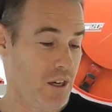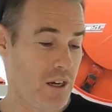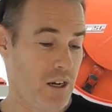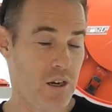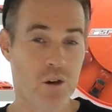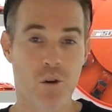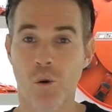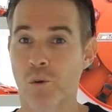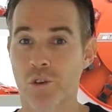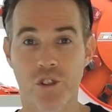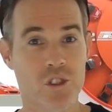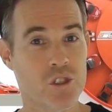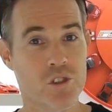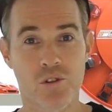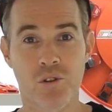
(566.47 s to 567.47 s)
uh, or
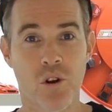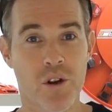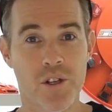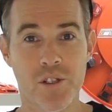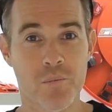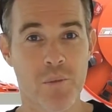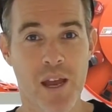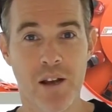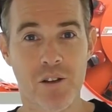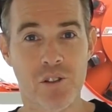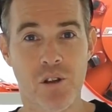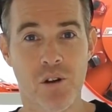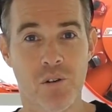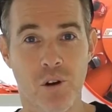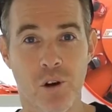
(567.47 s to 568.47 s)
just try some
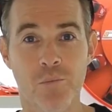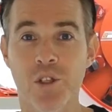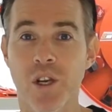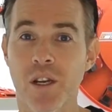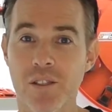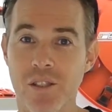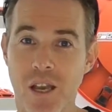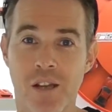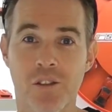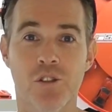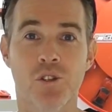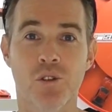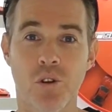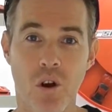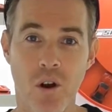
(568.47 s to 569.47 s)
household objects and
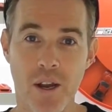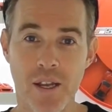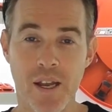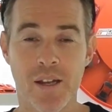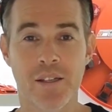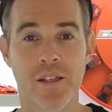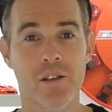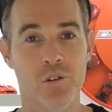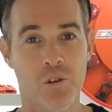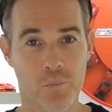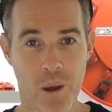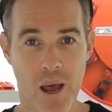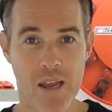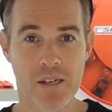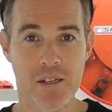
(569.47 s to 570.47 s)
try and get
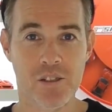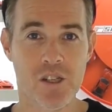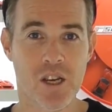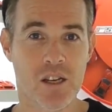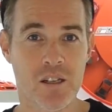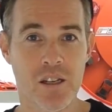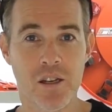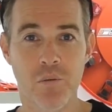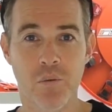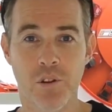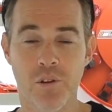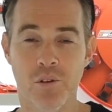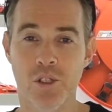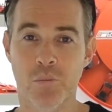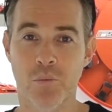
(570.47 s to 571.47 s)
your painting technique
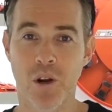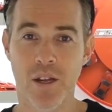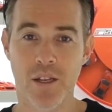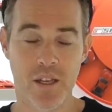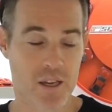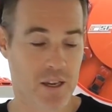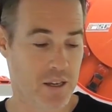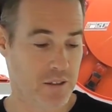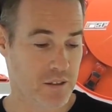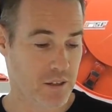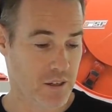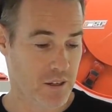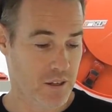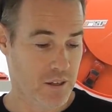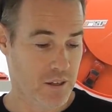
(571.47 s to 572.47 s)
with your spray can
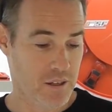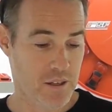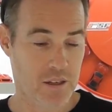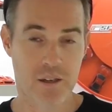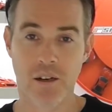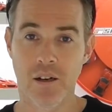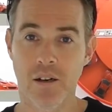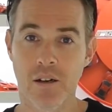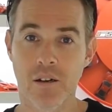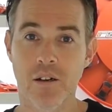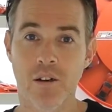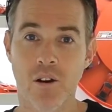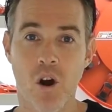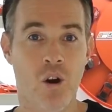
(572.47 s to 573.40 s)
uh,